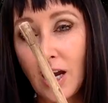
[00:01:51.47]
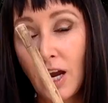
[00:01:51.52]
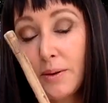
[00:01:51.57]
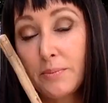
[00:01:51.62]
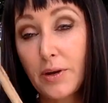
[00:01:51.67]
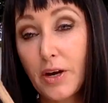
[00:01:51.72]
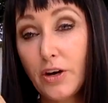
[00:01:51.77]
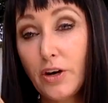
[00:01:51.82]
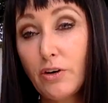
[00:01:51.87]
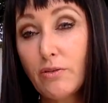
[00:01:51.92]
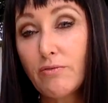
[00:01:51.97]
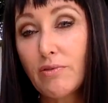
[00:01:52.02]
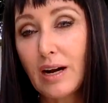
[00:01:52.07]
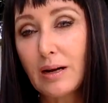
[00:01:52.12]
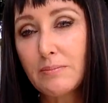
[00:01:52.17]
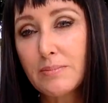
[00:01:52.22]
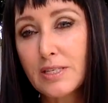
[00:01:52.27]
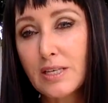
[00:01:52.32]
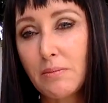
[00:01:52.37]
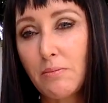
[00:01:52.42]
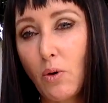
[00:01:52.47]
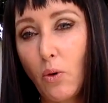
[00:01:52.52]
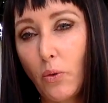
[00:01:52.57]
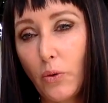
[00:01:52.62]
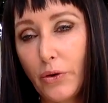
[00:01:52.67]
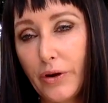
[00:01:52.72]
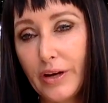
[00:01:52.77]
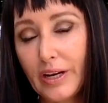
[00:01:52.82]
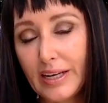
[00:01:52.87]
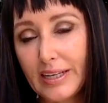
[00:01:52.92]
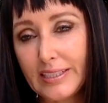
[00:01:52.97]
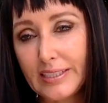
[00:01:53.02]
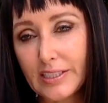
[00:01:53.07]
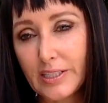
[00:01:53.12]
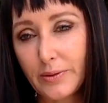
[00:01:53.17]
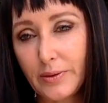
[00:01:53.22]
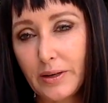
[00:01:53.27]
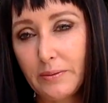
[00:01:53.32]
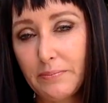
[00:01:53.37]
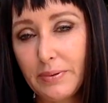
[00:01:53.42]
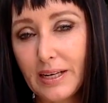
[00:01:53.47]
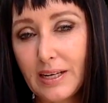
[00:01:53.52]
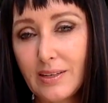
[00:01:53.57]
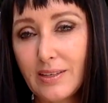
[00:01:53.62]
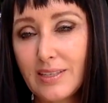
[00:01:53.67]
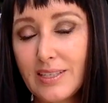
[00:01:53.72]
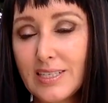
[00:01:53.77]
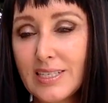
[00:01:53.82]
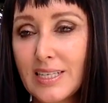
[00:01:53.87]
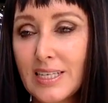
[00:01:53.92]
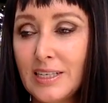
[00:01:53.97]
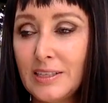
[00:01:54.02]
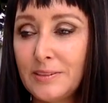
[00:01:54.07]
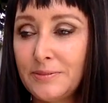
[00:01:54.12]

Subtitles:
I'm going to rub some oil into it, because